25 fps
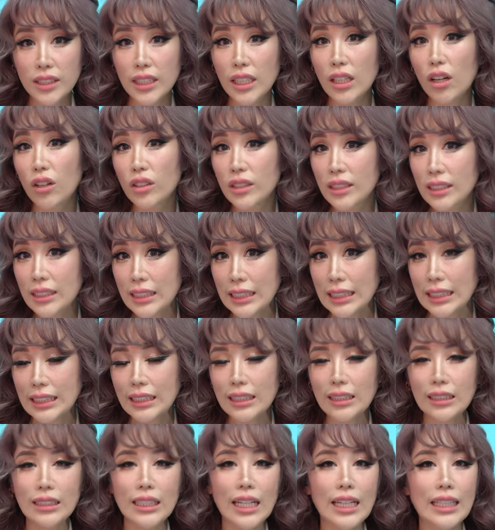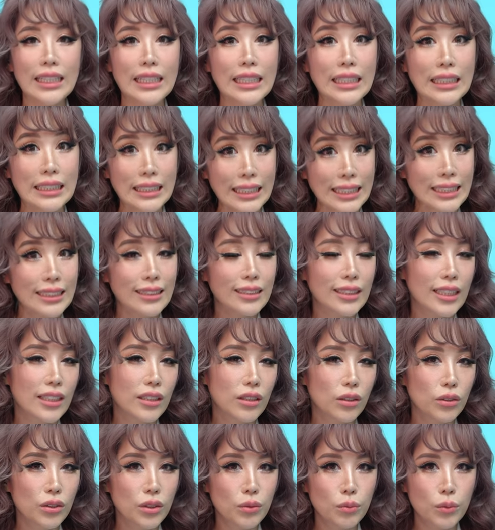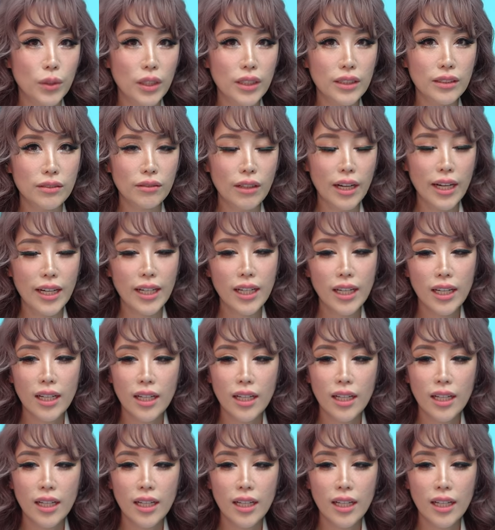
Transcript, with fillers: he conceded that he did say those words, right?